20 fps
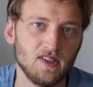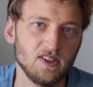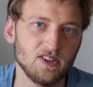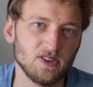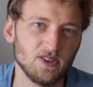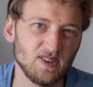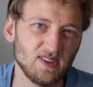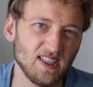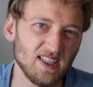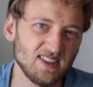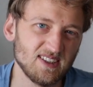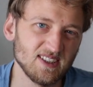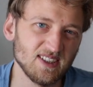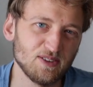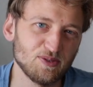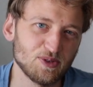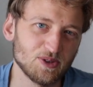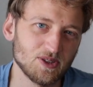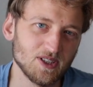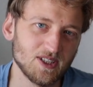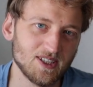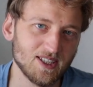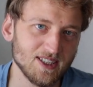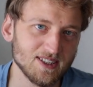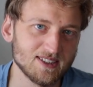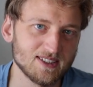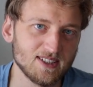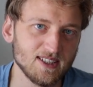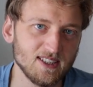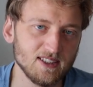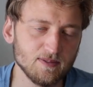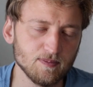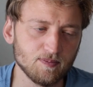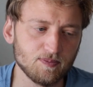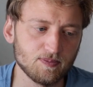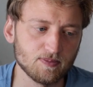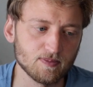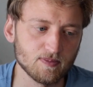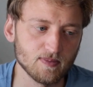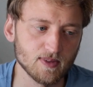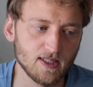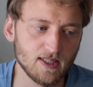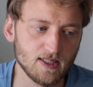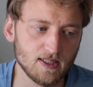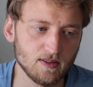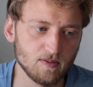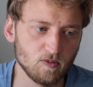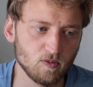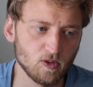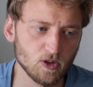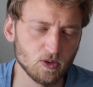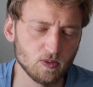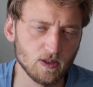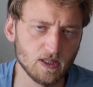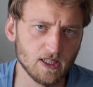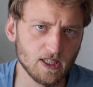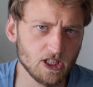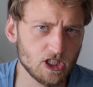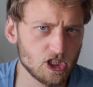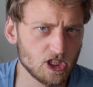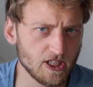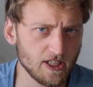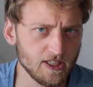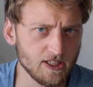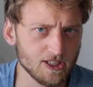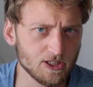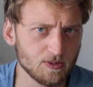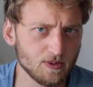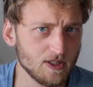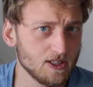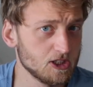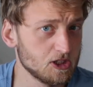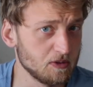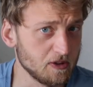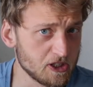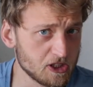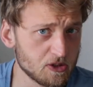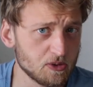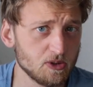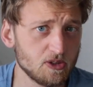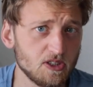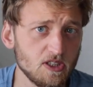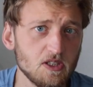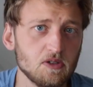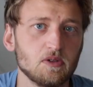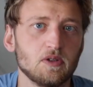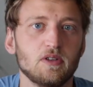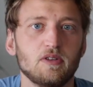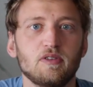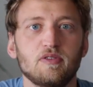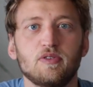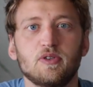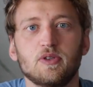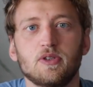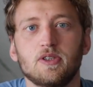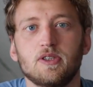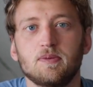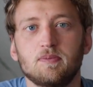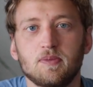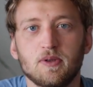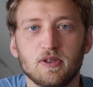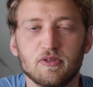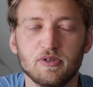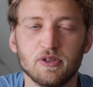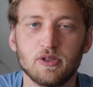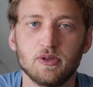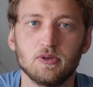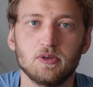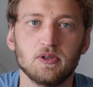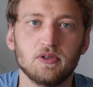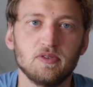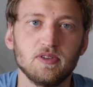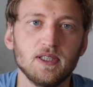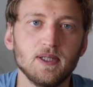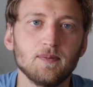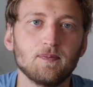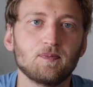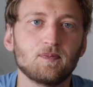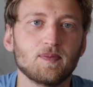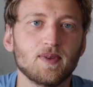So that's it for the testing. What will I change? Will I switch to cRAW for bird photography?